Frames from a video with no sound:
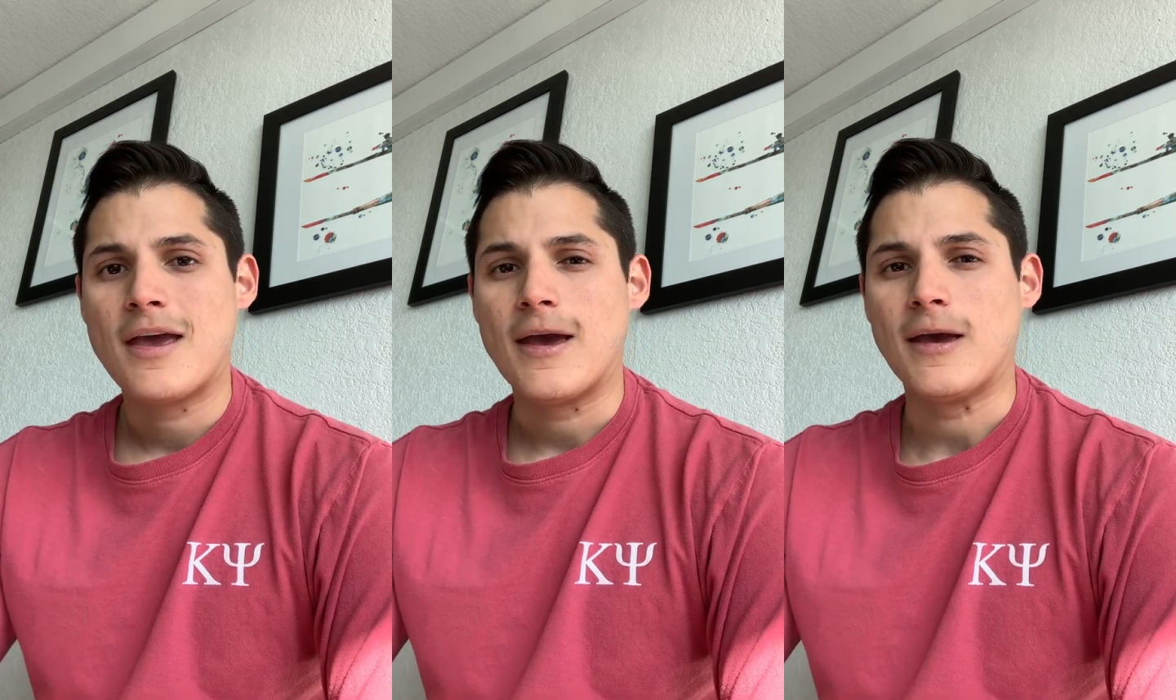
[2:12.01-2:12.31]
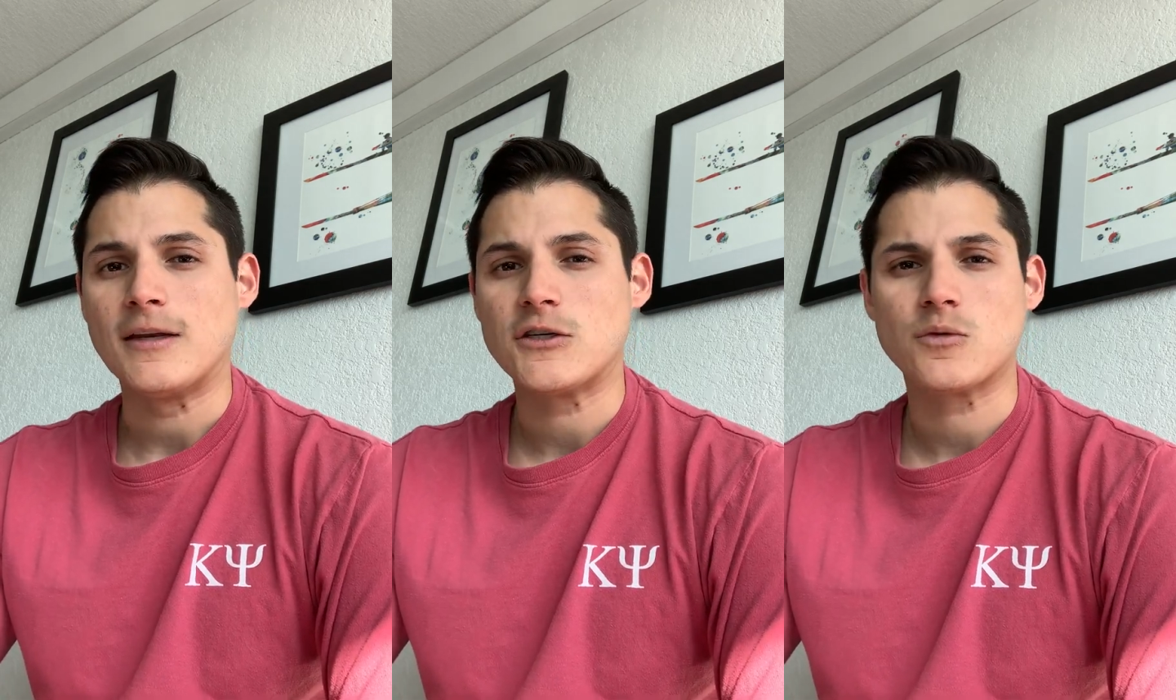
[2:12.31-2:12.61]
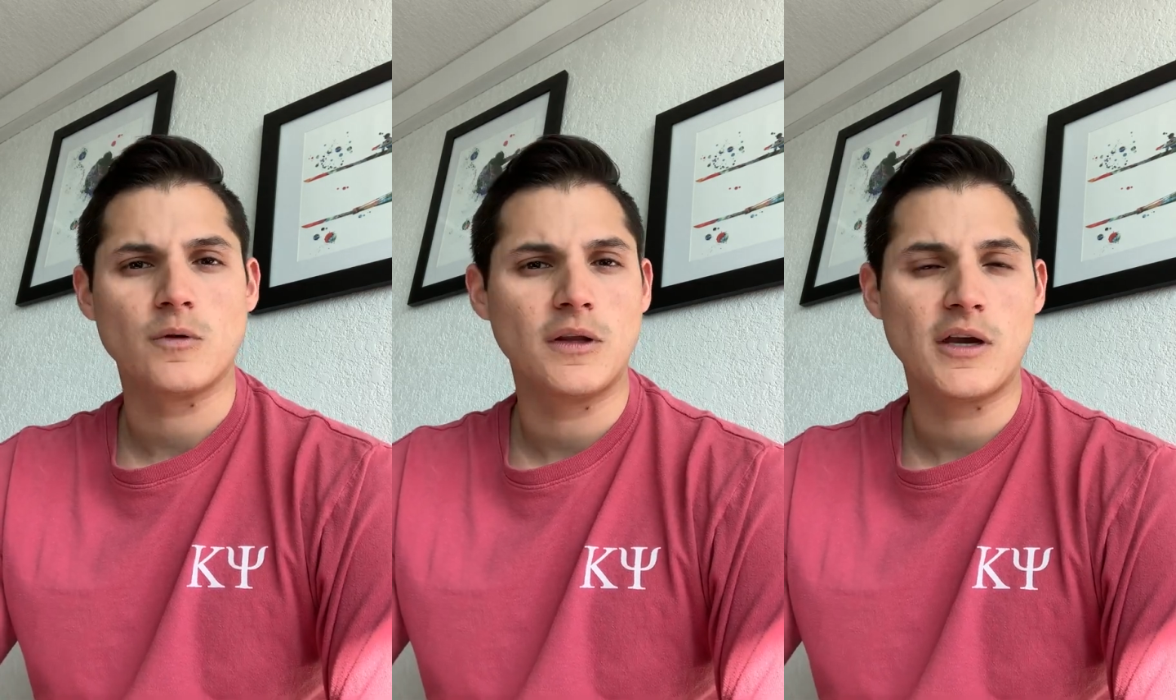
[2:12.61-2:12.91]
and just
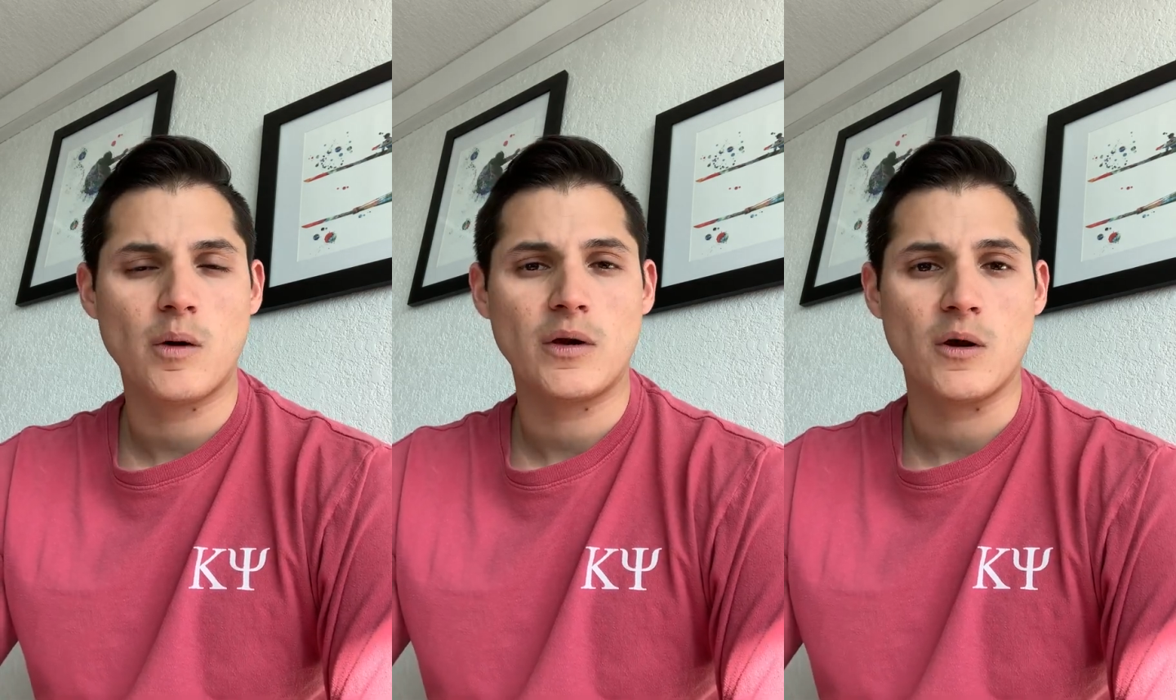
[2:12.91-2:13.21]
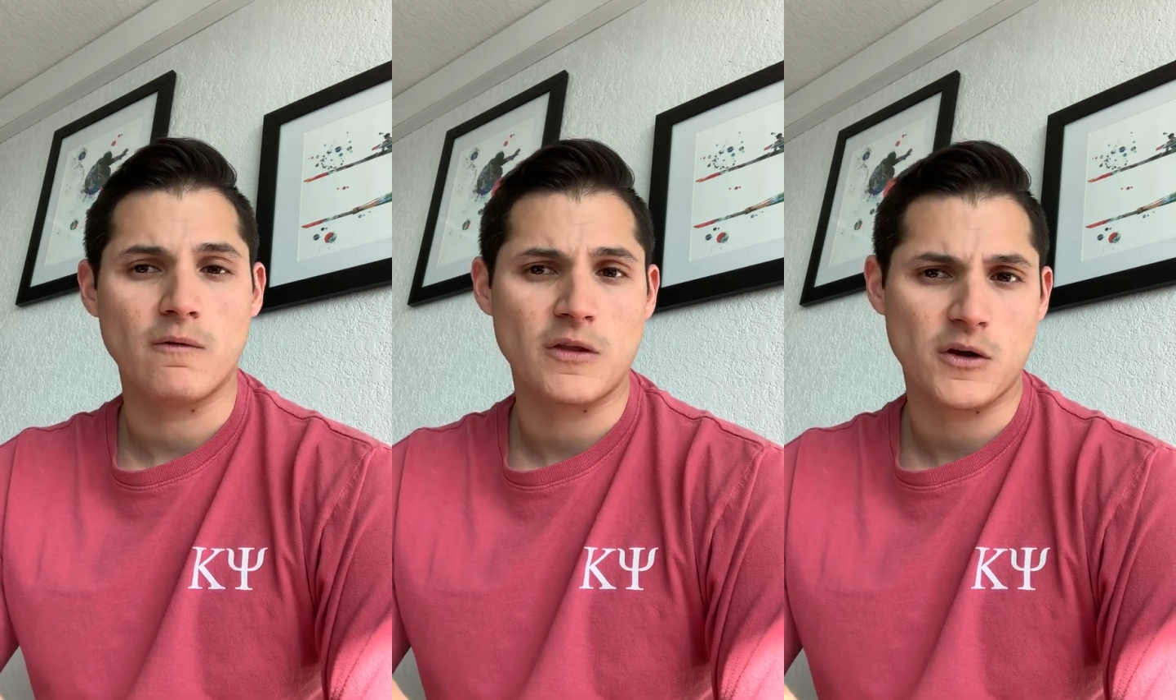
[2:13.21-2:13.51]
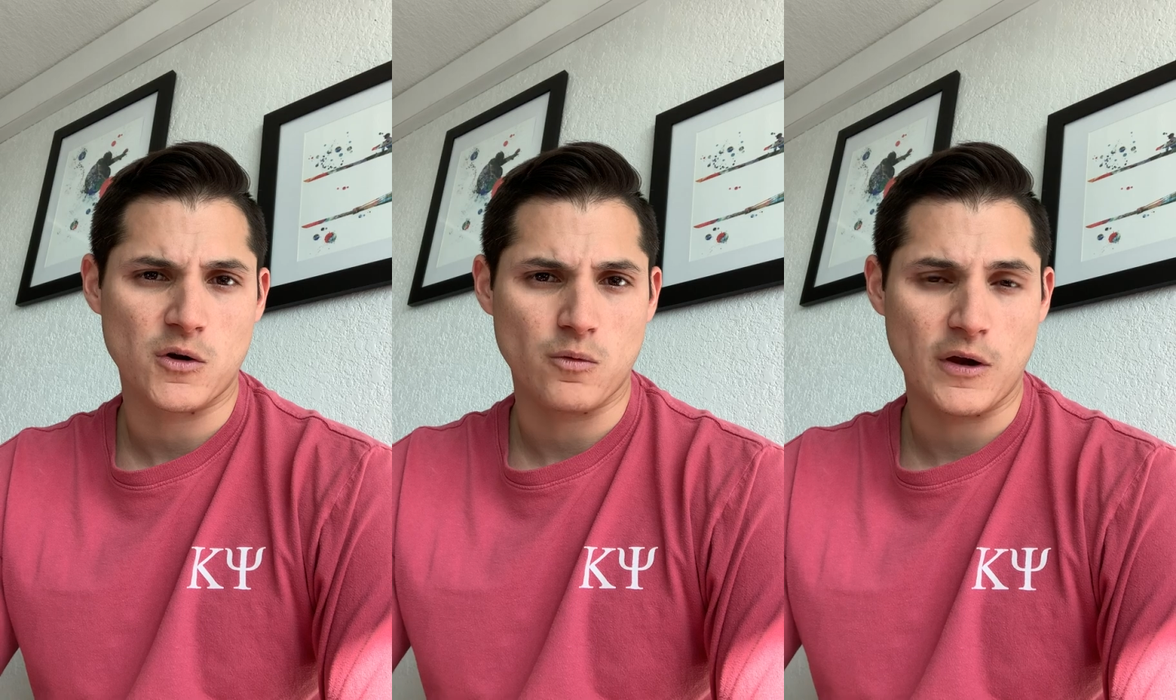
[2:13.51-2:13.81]
really going over the
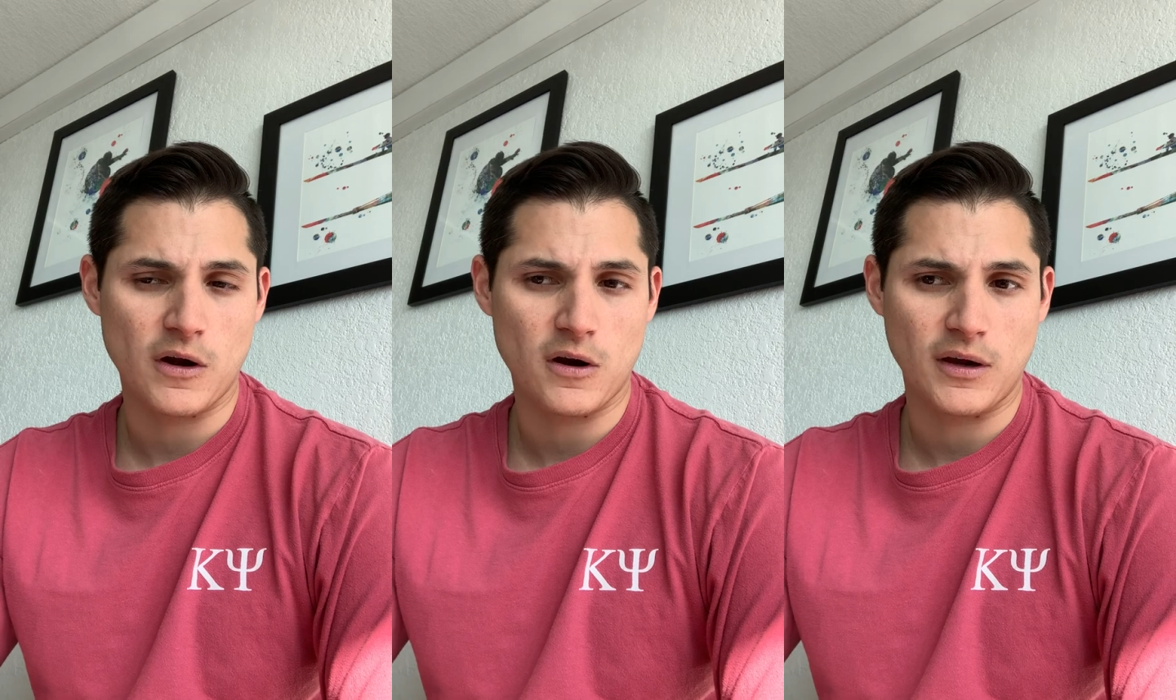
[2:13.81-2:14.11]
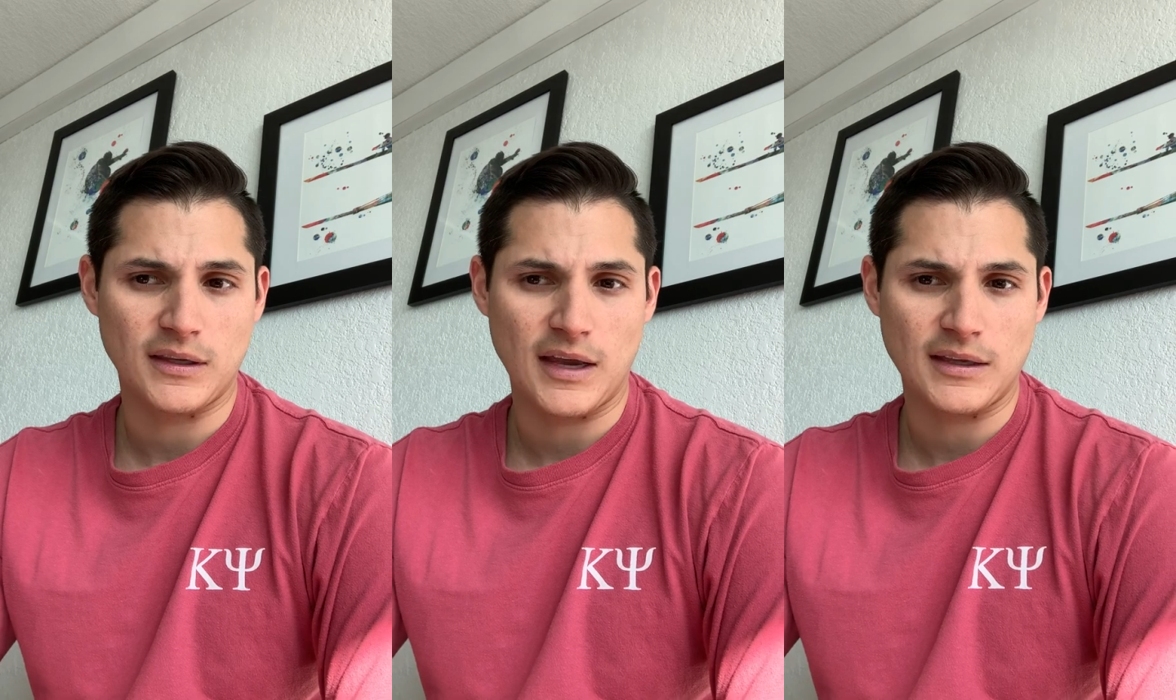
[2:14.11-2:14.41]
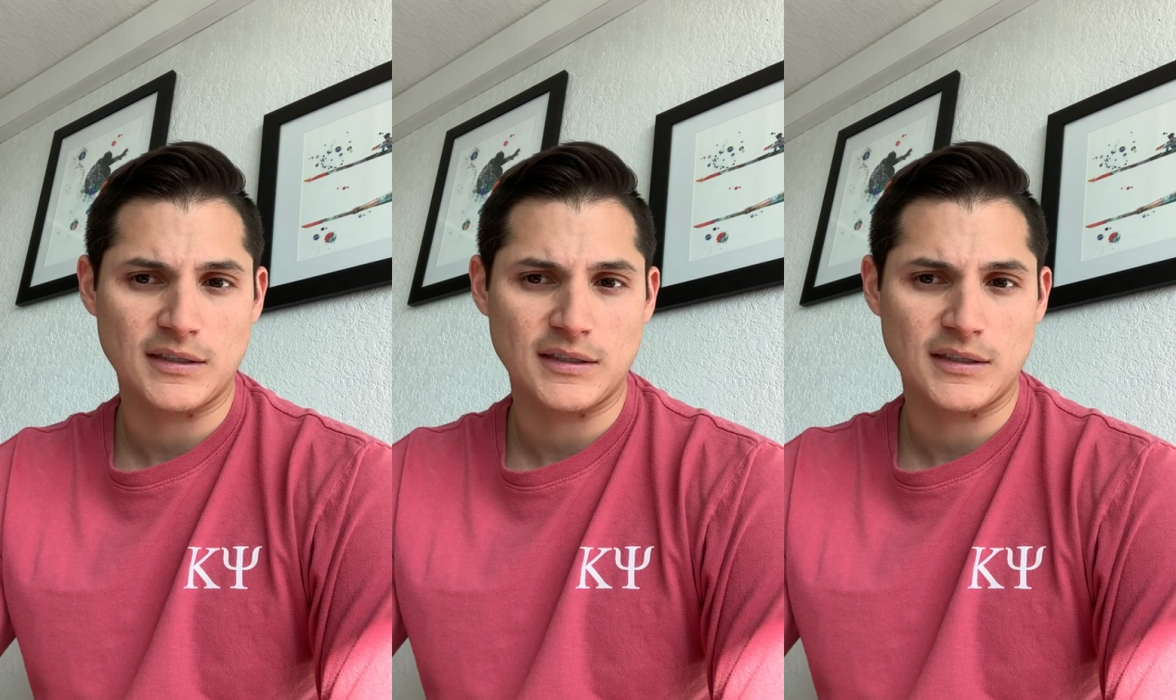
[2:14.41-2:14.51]
career and